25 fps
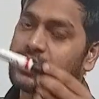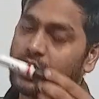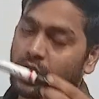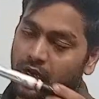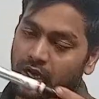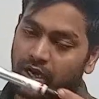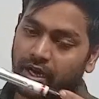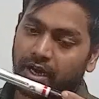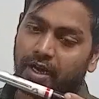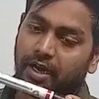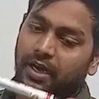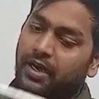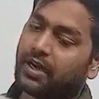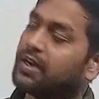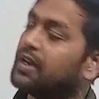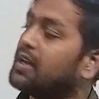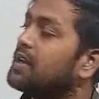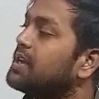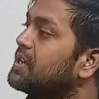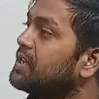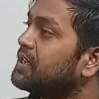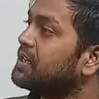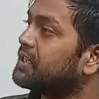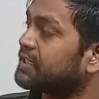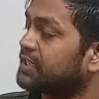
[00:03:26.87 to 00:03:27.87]

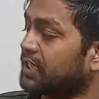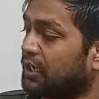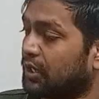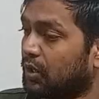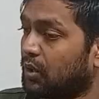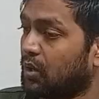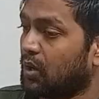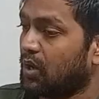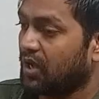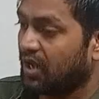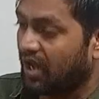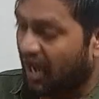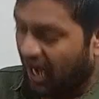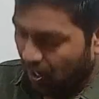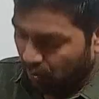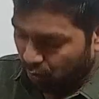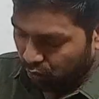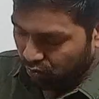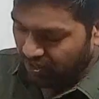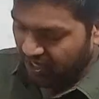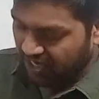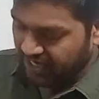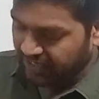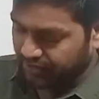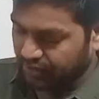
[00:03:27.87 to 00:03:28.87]
solid. So I
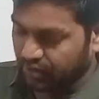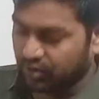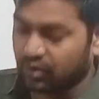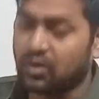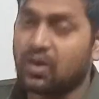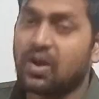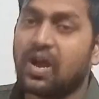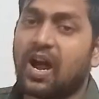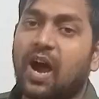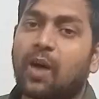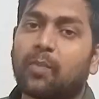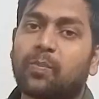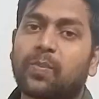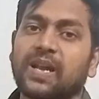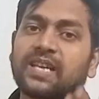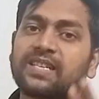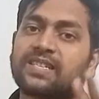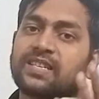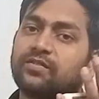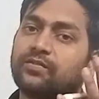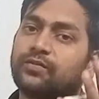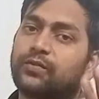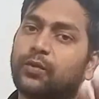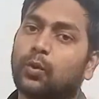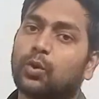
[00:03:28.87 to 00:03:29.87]
would like to apply
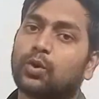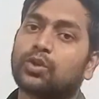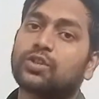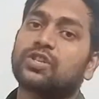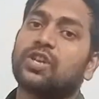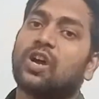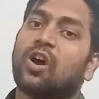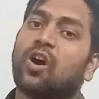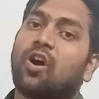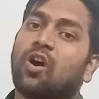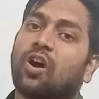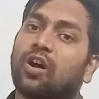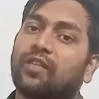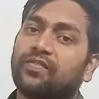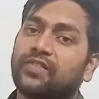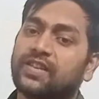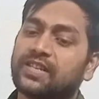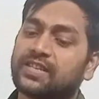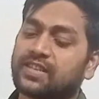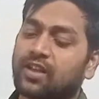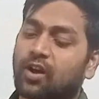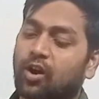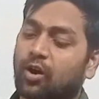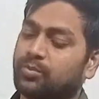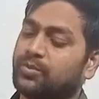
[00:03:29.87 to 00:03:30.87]
some force on
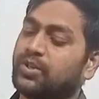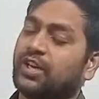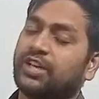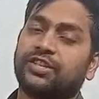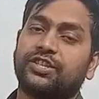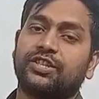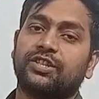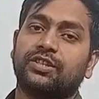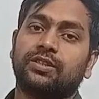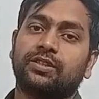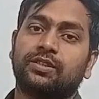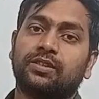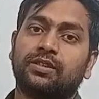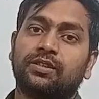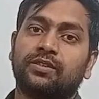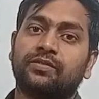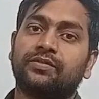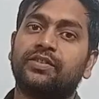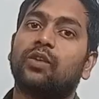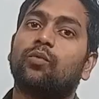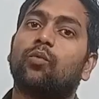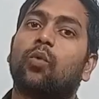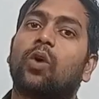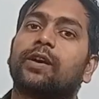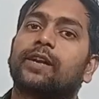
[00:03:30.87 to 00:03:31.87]
this object.
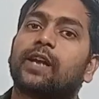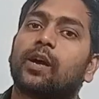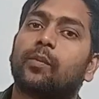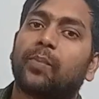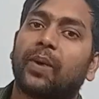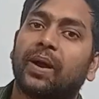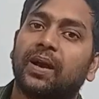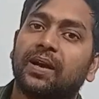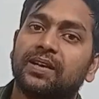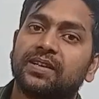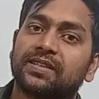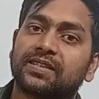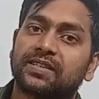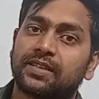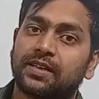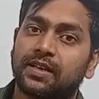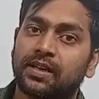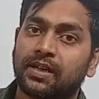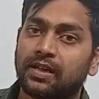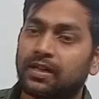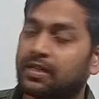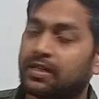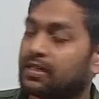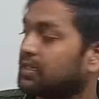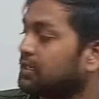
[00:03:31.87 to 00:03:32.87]
Then what happens?
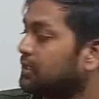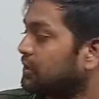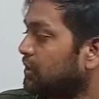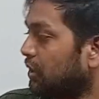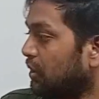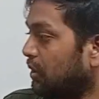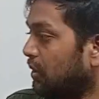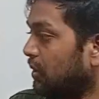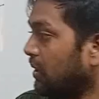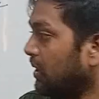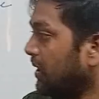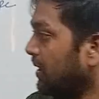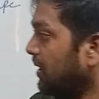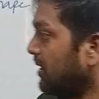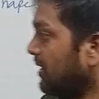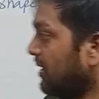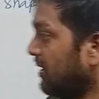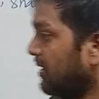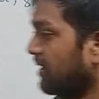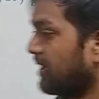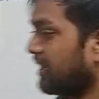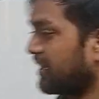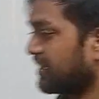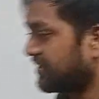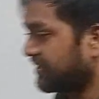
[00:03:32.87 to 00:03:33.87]

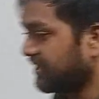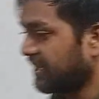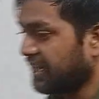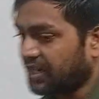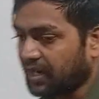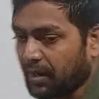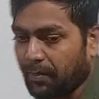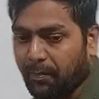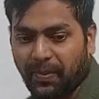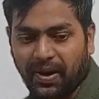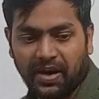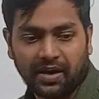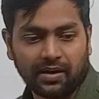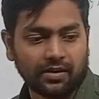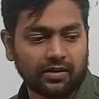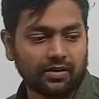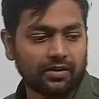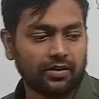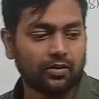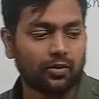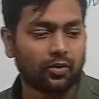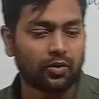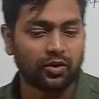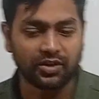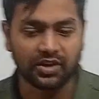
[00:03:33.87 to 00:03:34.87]
So let us take a
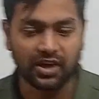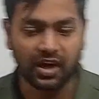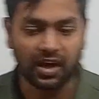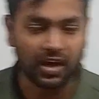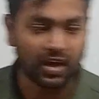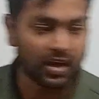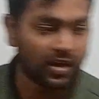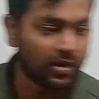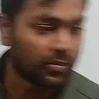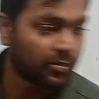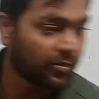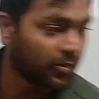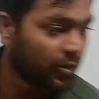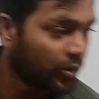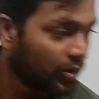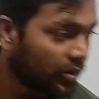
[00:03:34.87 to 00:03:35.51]
pen. So I